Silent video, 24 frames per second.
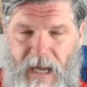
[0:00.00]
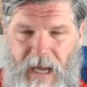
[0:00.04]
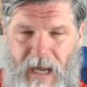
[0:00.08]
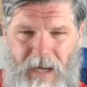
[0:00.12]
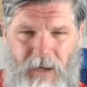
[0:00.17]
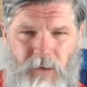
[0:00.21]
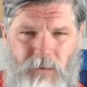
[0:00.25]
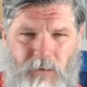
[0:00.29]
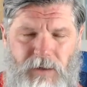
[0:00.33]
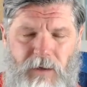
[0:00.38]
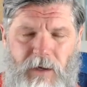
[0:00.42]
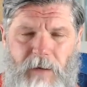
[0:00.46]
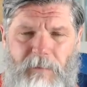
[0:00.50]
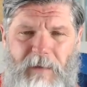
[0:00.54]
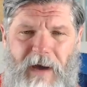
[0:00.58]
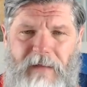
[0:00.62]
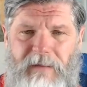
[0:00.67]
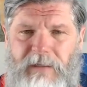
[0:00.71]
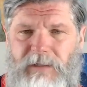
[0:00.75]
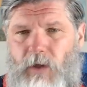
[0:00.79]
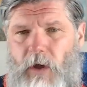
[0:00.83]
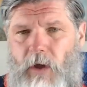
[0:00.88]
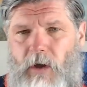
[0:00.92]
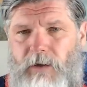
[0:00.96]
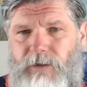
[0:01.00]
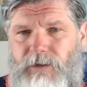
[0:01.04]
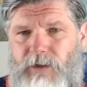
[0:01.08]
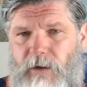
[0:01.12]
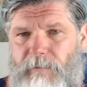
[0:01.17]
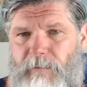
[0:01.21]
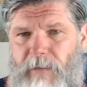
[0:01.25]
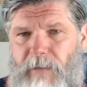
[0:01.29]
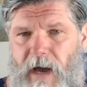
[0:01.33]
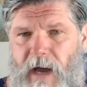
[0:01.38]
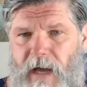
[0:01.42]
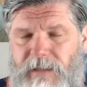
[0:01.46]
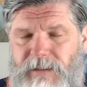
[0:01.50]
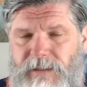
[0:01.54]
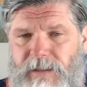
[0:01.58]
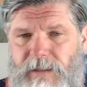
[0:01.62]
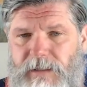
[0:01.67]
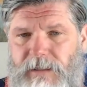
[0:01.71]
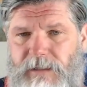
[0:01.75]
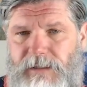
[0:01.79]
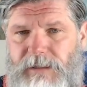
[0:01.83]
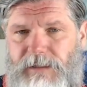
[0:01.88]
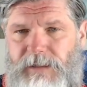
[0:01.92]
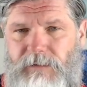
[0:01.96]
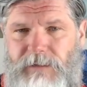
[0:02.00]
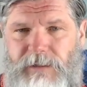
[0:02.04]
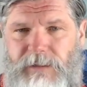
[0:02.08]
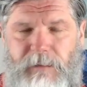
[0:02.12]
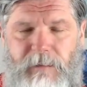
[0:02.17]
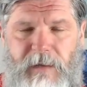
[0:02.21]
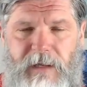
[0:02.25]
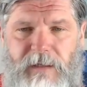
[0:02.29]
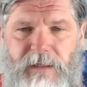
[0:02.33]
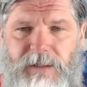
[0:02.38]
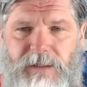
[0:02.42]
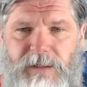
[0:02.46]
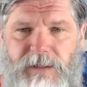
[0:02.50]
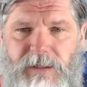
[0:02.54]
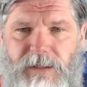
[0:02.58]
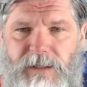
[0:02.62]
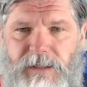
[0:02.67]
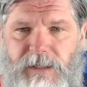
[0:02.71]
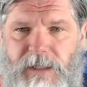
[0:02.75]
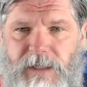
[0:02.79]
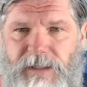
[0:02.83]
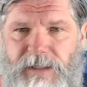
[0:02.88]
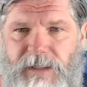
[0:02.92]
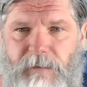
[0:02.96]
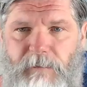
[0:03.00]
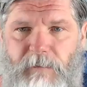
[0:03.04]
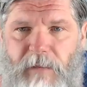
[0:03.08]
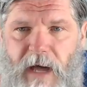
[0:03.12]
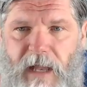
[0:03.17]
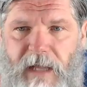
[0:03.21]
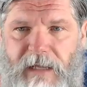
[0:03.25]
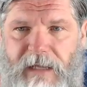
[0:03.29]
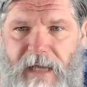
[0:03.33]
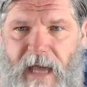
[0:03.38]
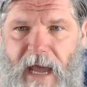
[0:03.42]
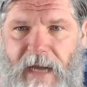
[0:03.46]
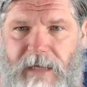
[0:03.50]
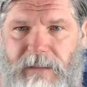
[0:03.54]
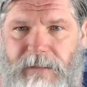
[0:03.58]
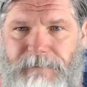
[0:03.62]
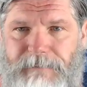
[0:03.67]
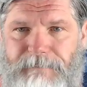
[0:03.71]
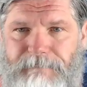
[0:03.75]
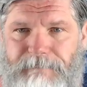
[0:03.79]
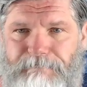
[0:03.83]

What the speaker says: And who's going to buy these long-term bonds? So to me, this is just a symbolic act.